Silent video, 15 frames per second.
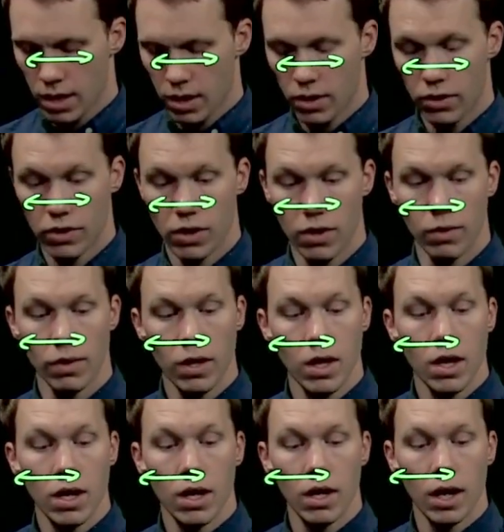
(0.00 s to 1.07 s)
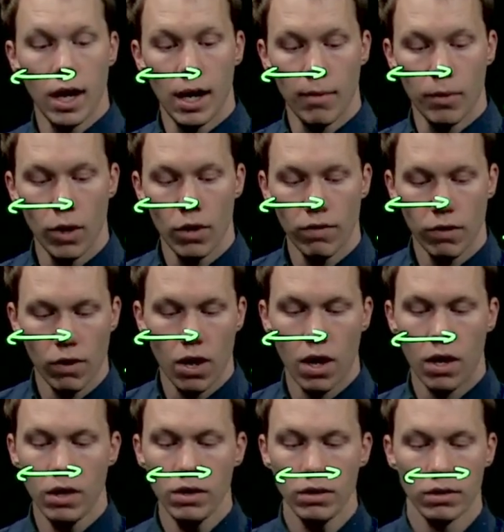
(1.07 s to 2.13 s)
So
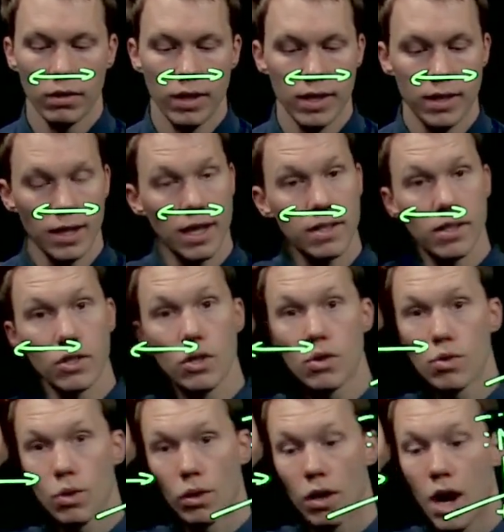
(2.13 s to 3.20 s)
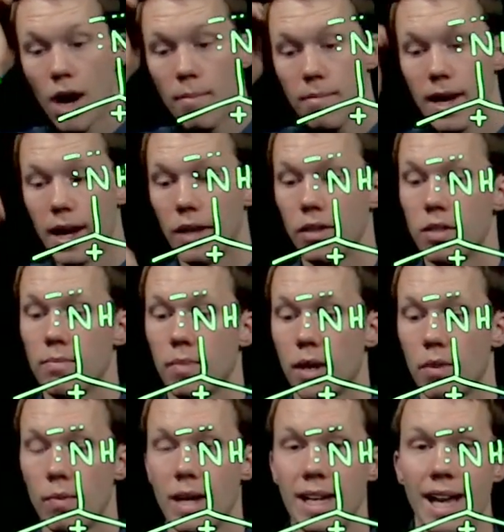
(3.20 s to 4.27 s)
overall, this is a neutral compound,
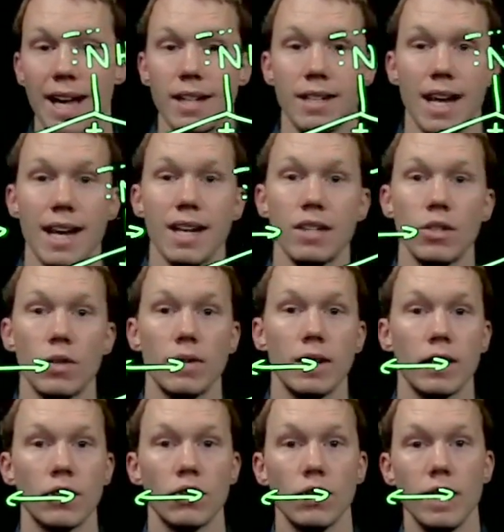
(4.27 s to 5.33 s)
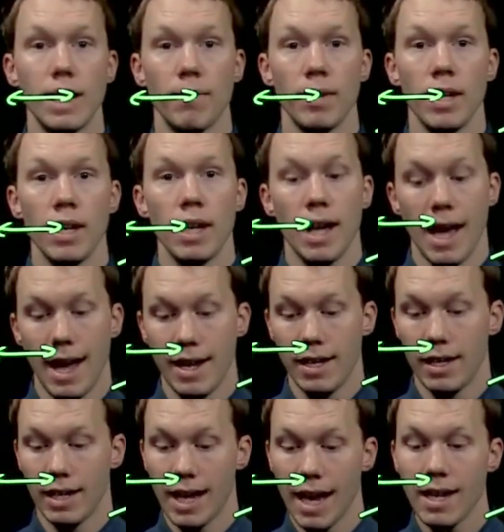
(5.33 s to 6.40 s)
but we can take it to an extreme. And
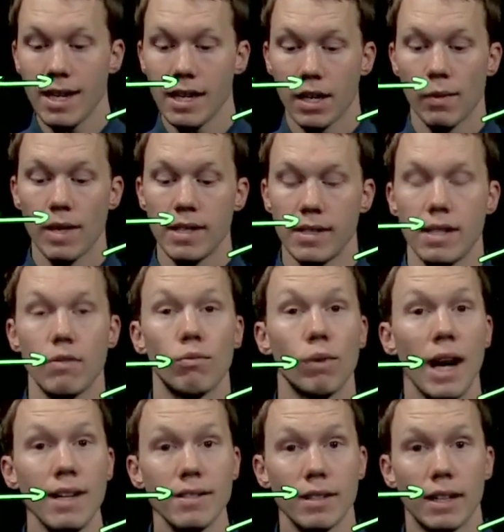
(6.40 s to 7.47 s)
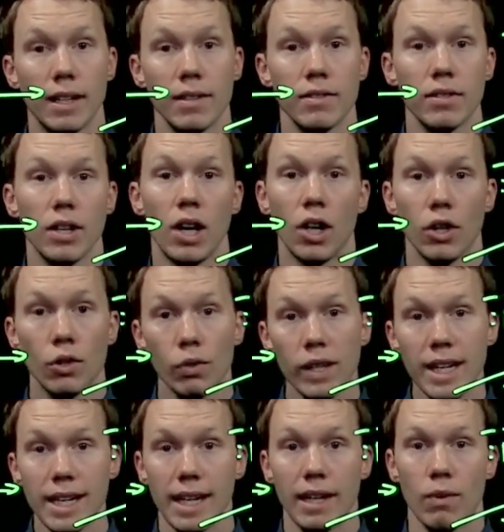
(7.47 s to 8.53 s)
again here we see resonance
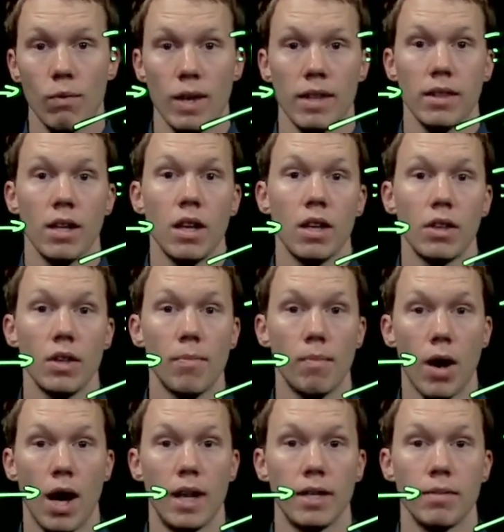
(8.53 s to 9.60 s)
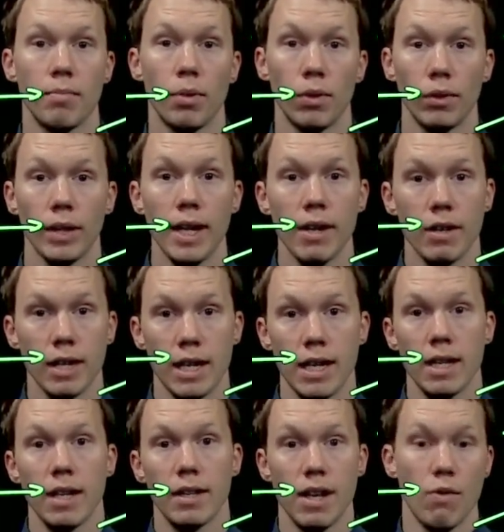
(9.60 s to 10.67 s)
agreeing with the bond
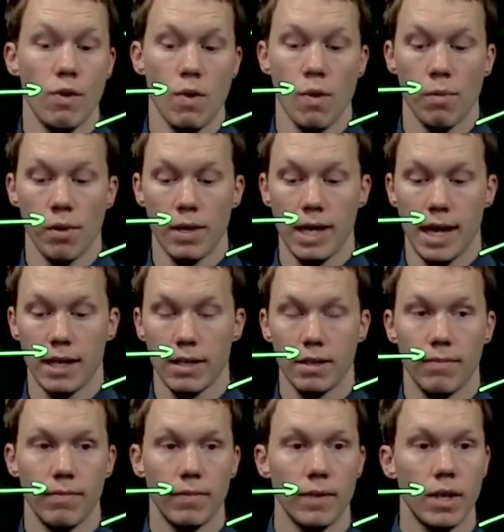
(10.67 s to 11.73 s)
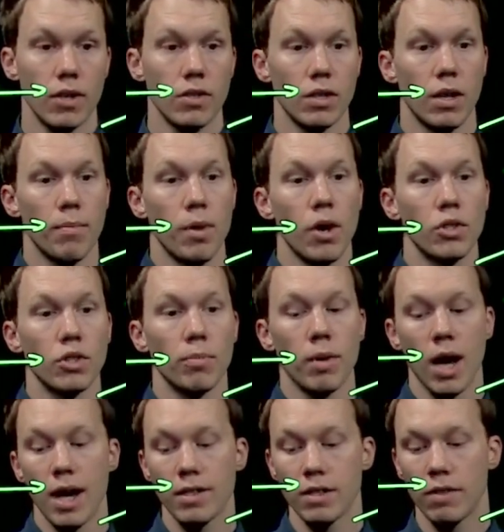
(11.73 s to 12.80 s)
polarity that we would predict. There's a partial
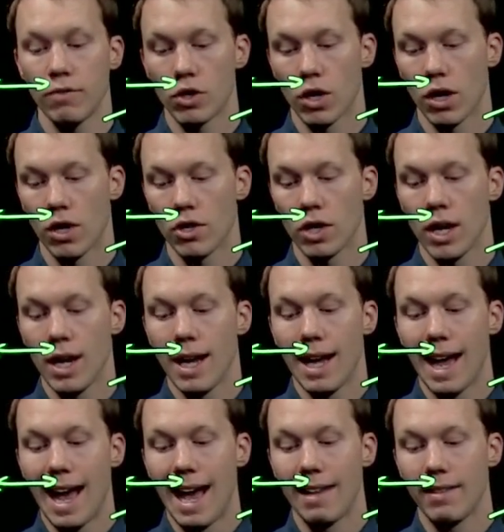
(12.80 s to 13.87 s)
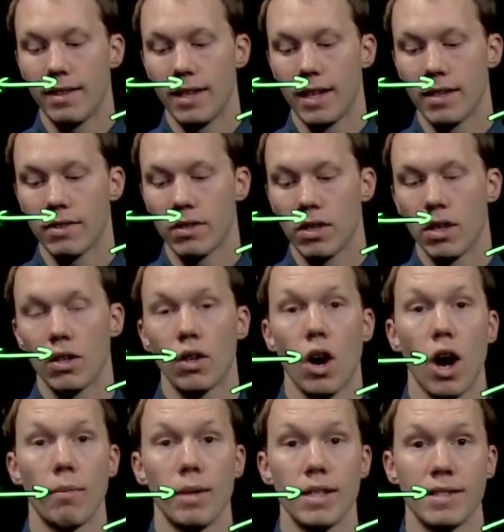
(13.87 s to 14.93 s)
positive charge at this
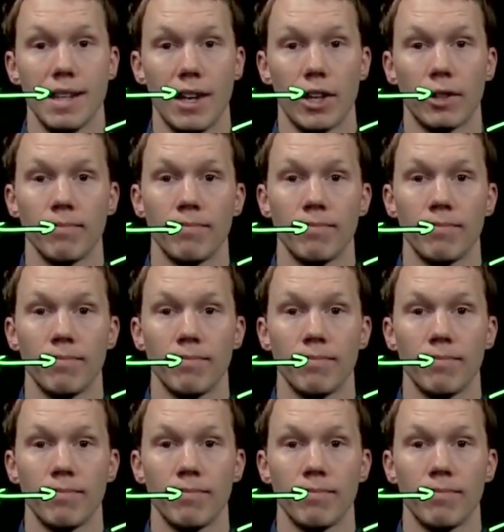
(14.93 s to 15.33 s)
carbon center.